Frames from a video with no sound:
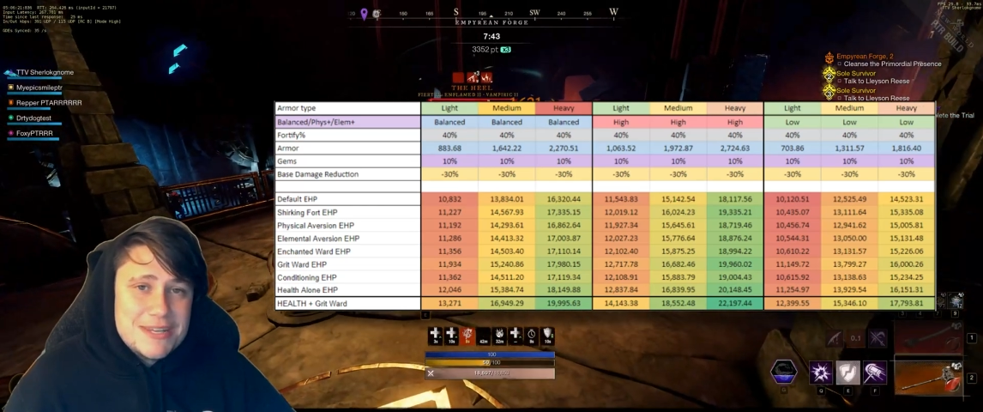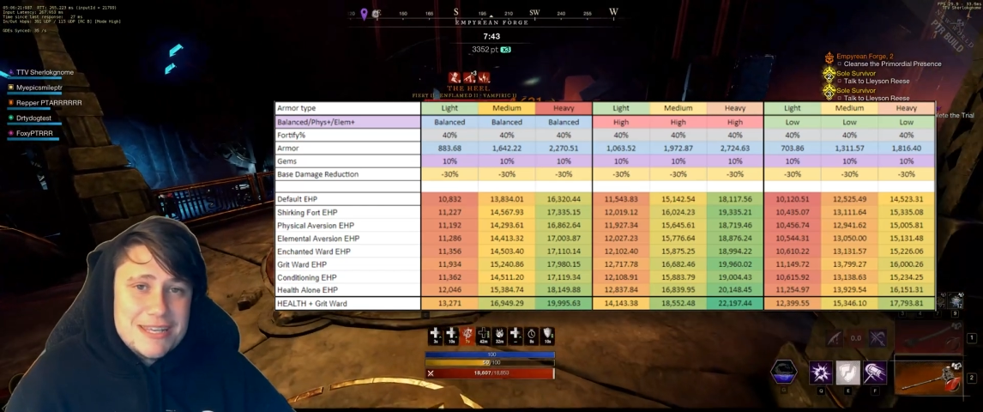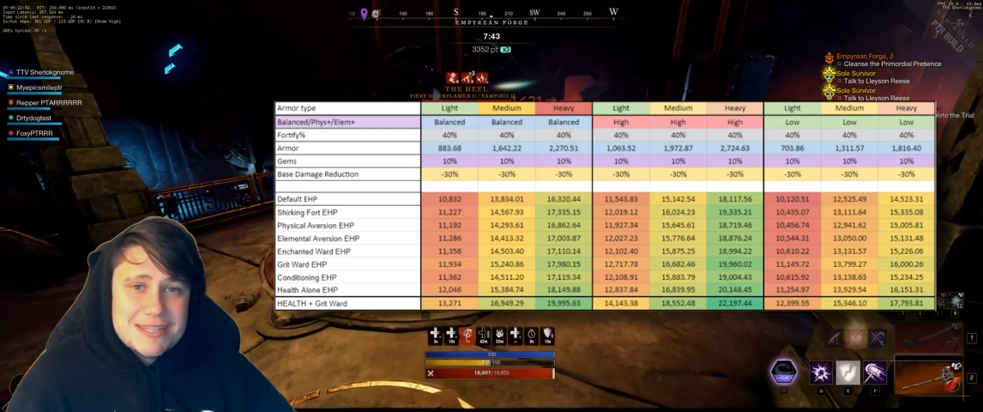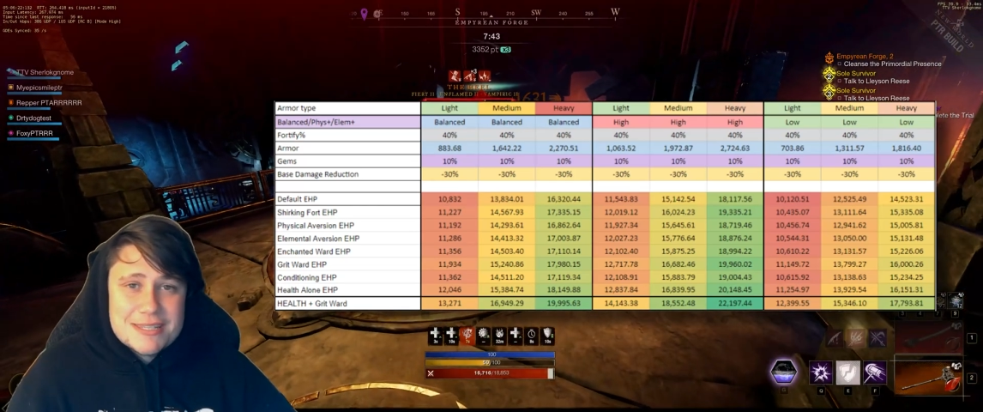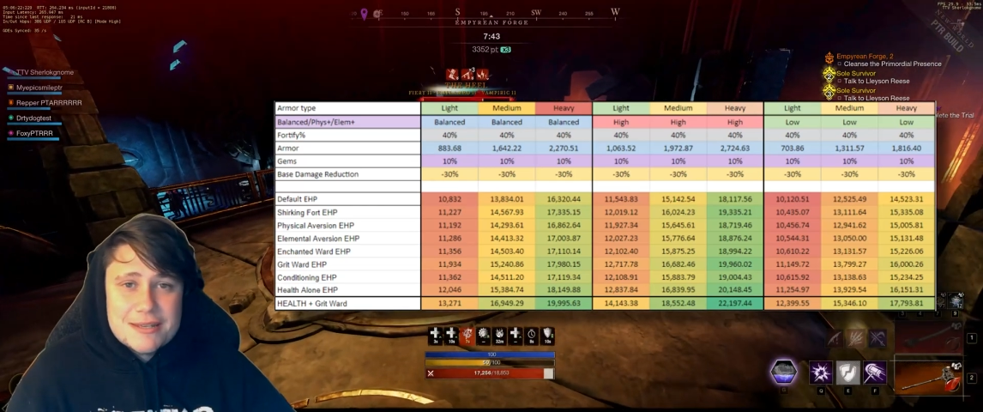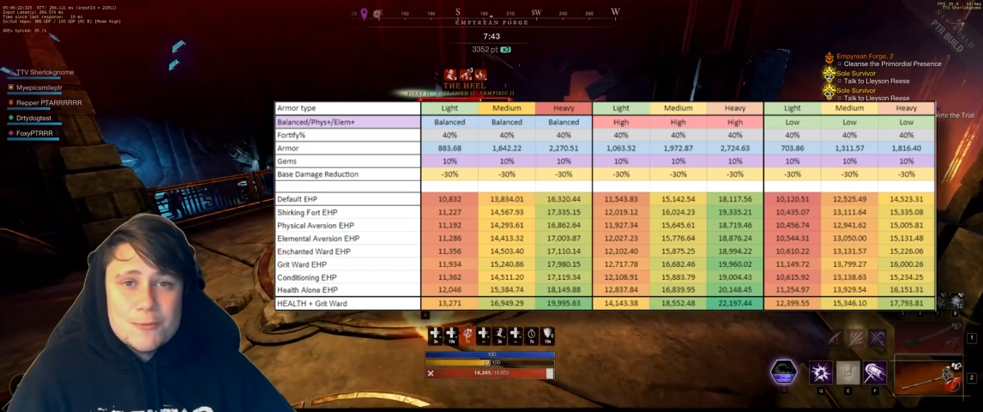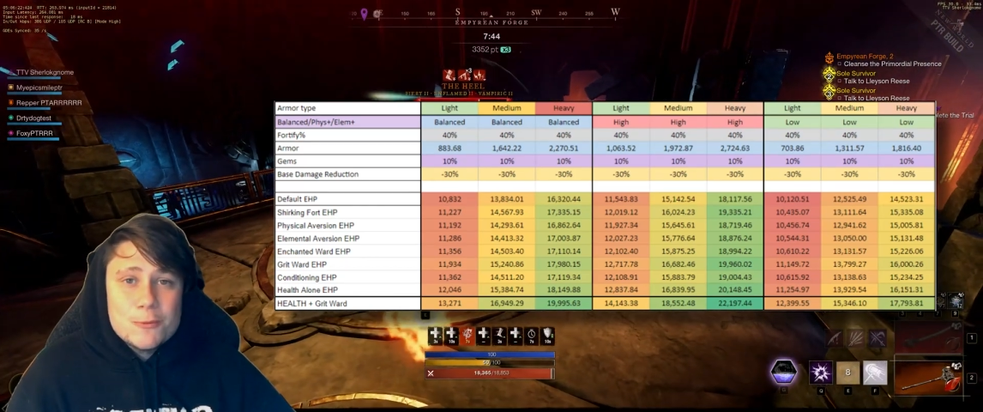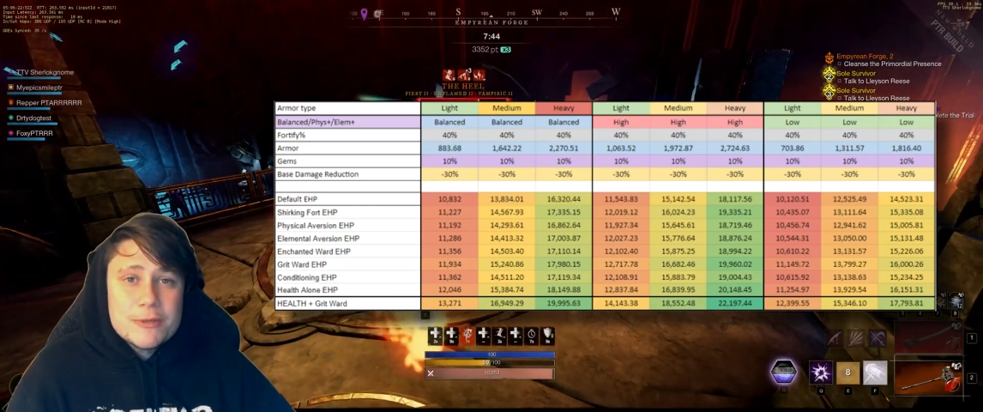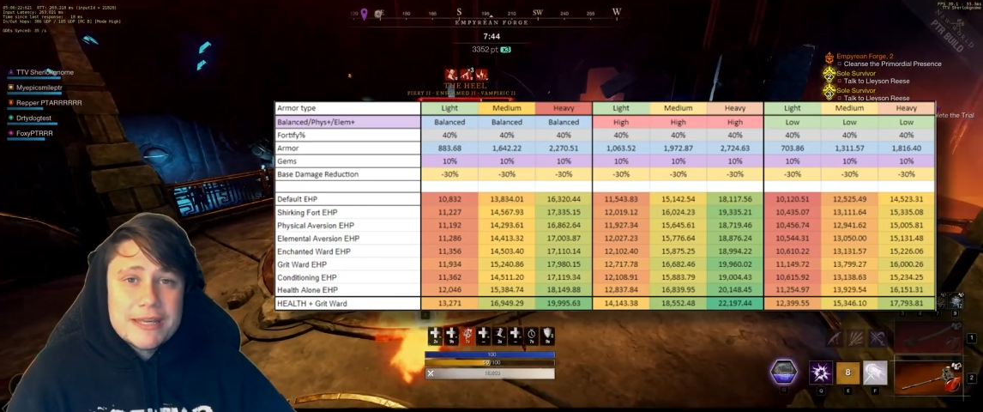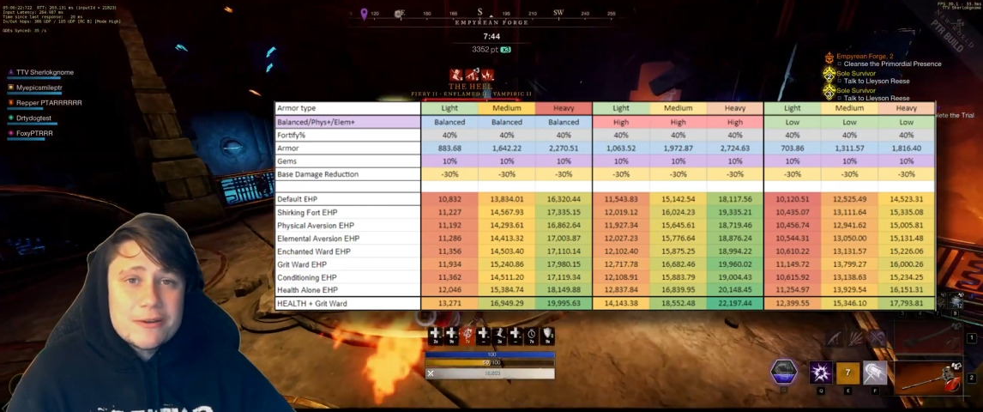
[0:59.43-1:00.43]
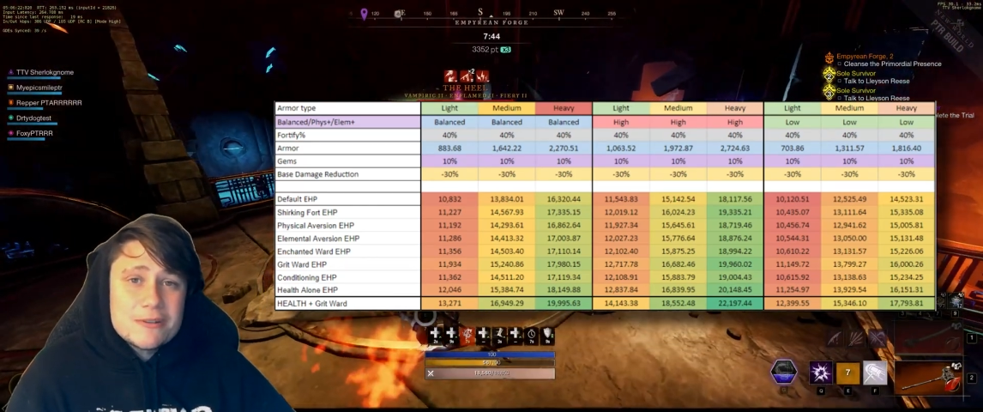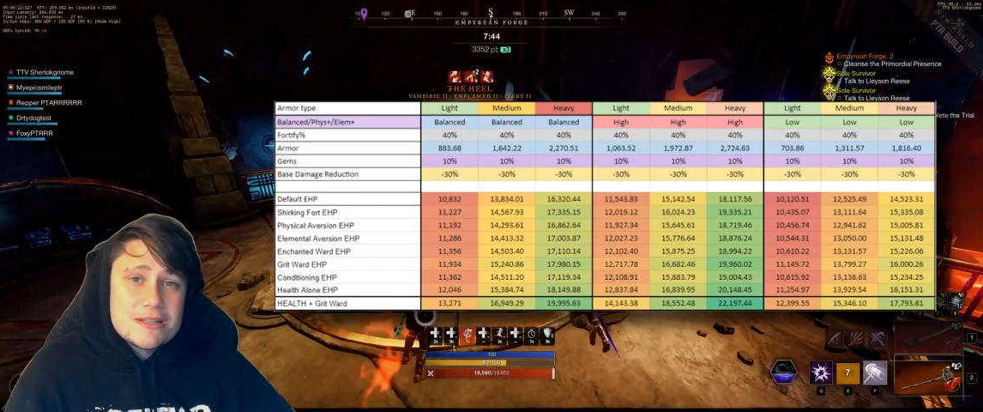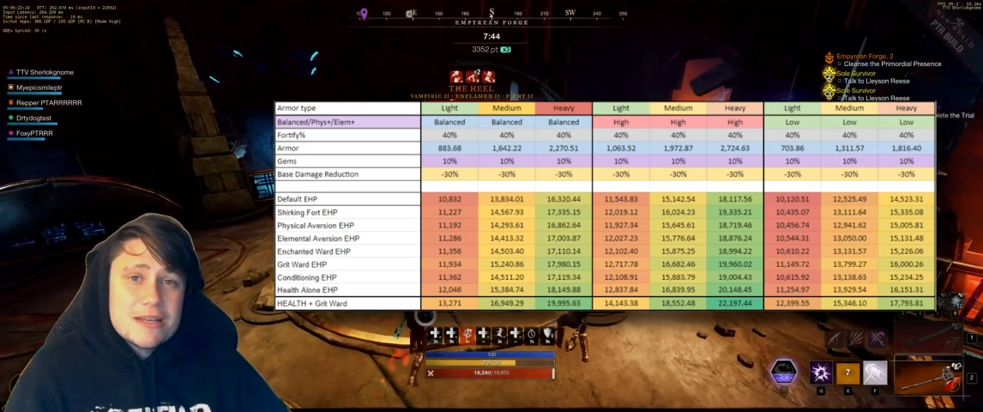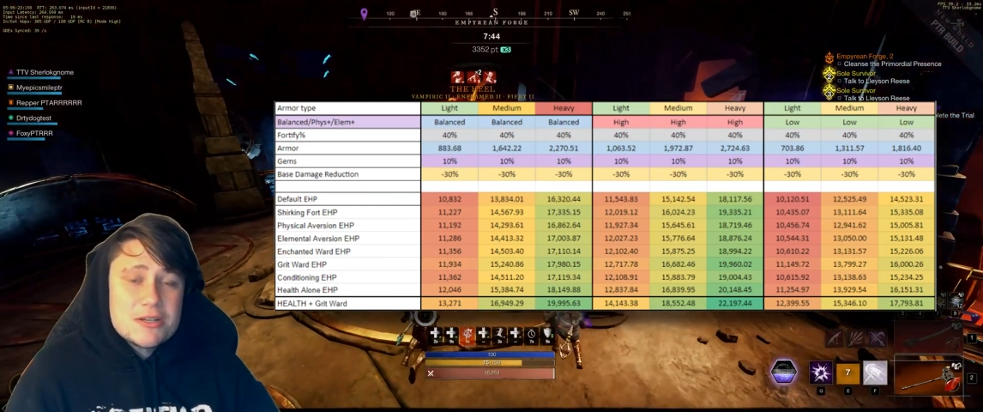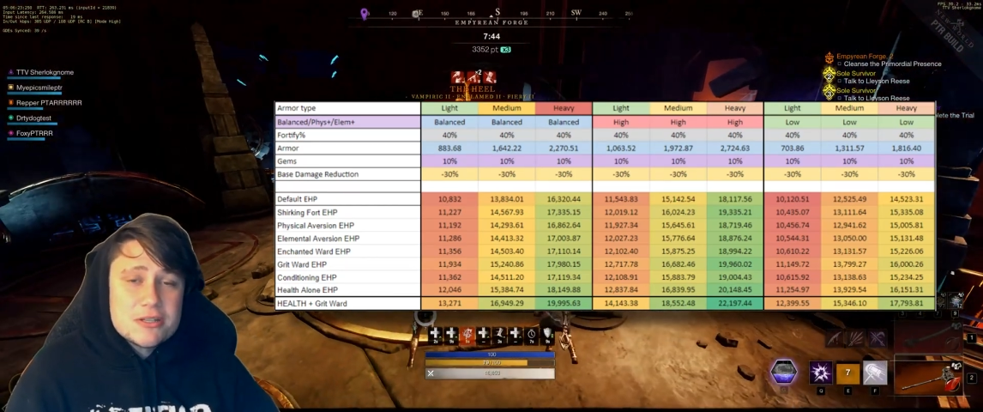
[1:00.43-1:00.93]
he has done all the
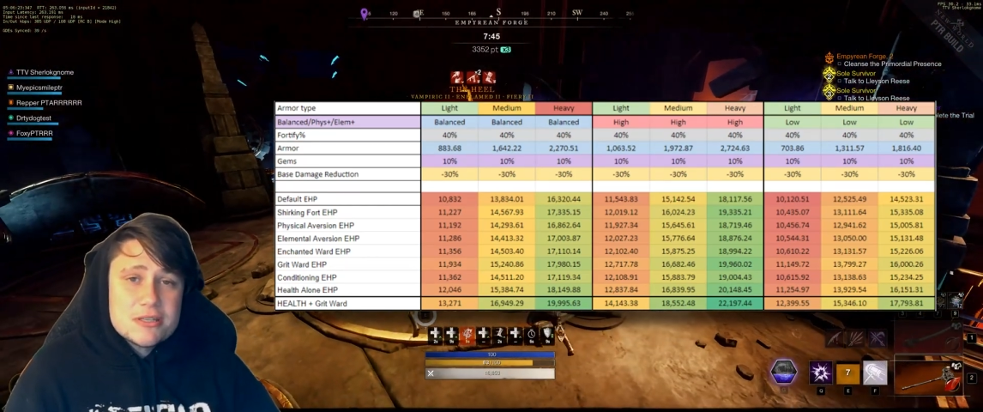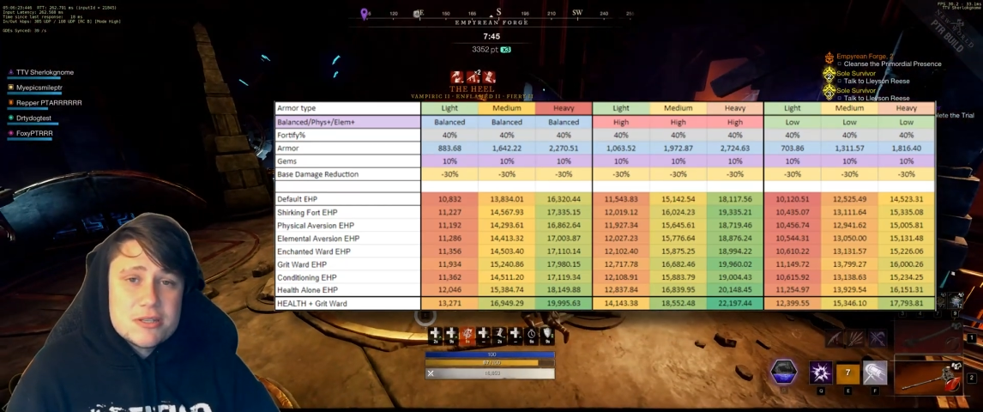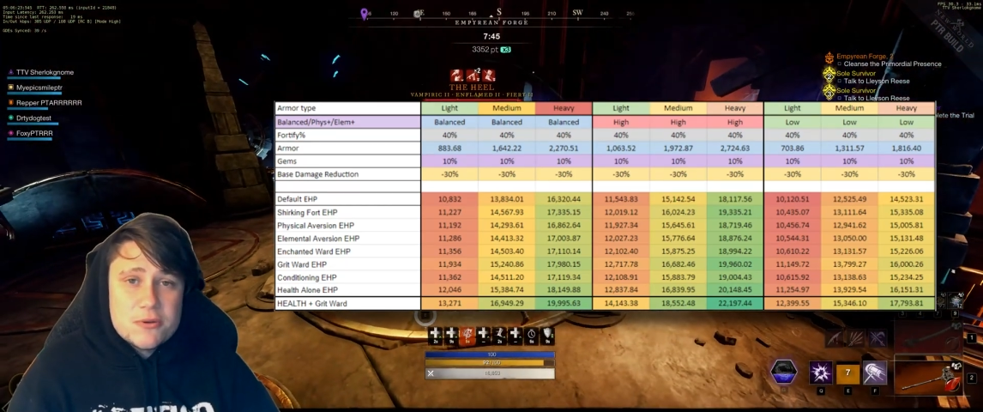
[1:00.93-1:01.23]
calculations